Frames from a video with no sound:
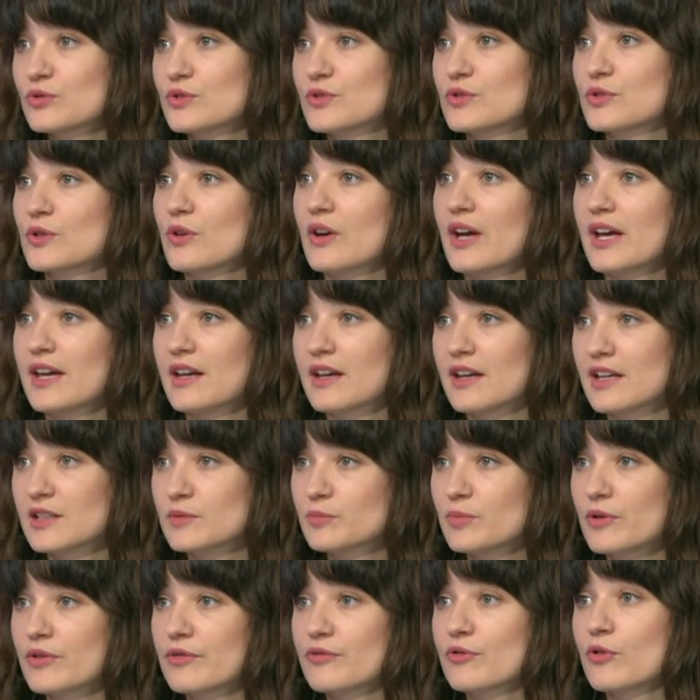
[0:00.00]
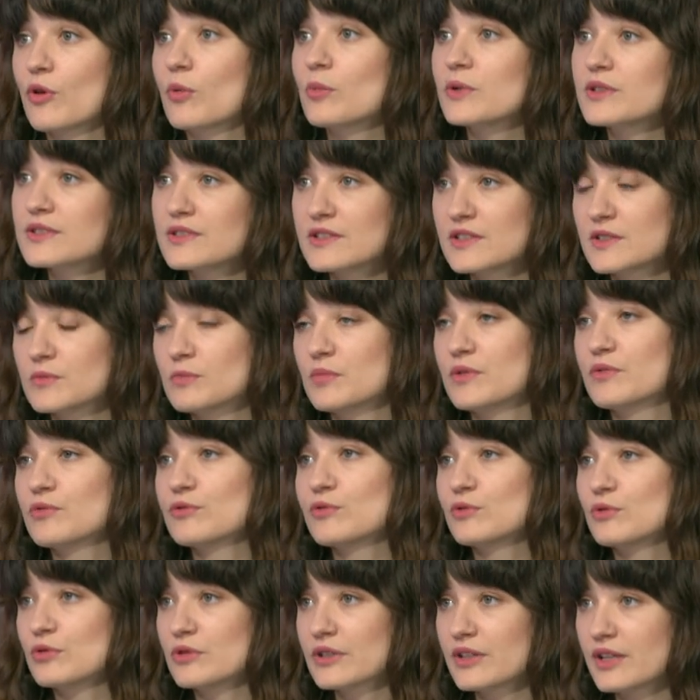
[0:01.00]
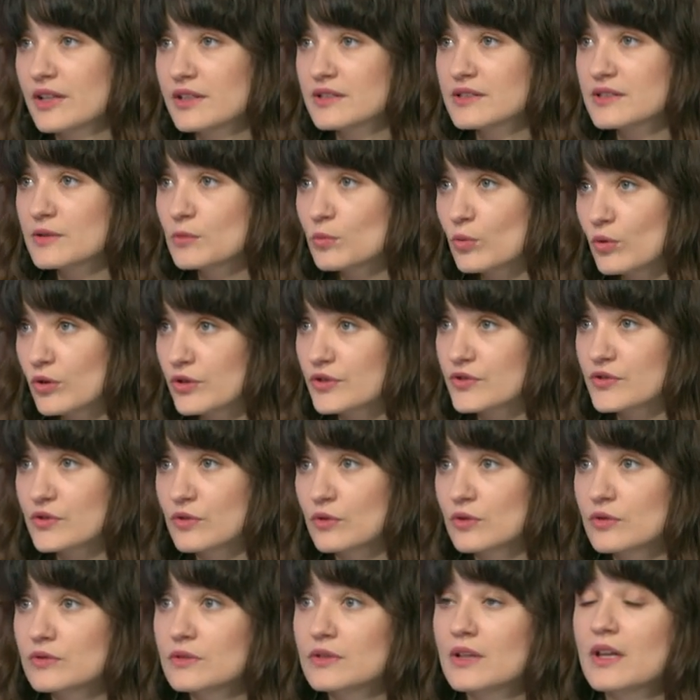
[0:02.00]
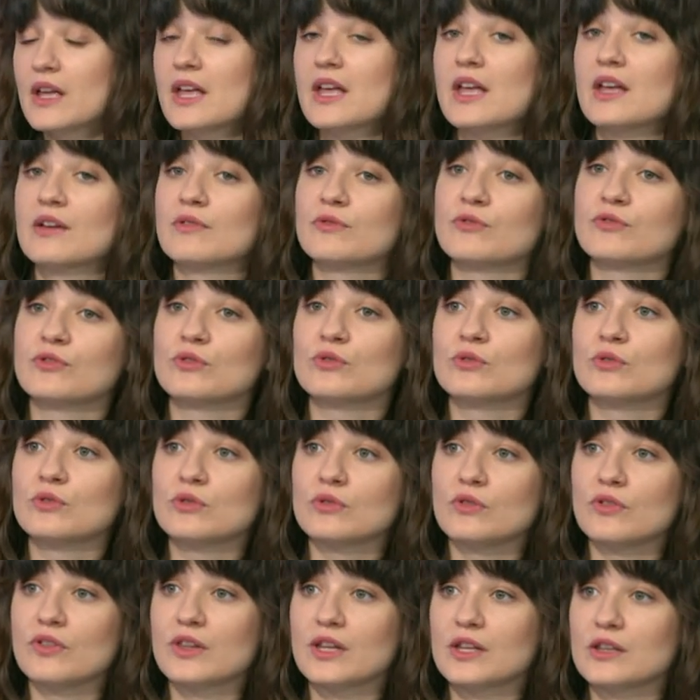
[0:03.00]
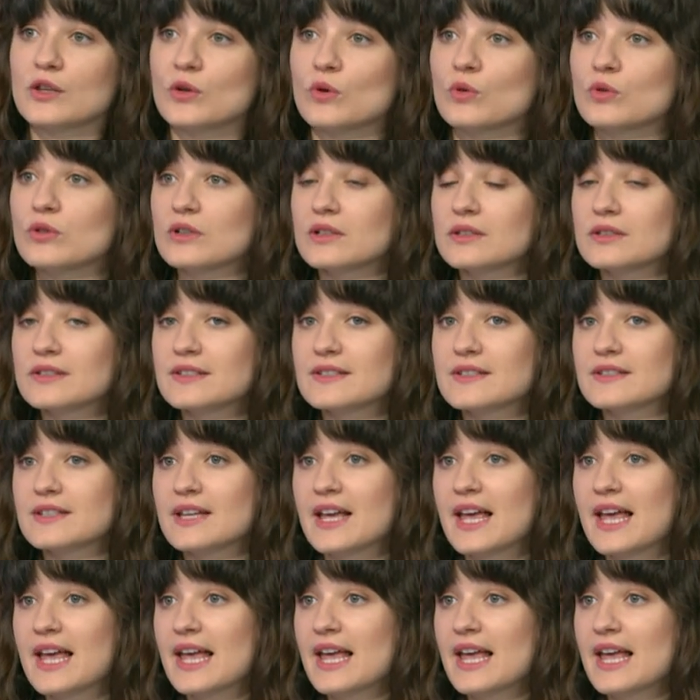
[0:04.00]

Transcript: So I had performances before in the war zone for the locals.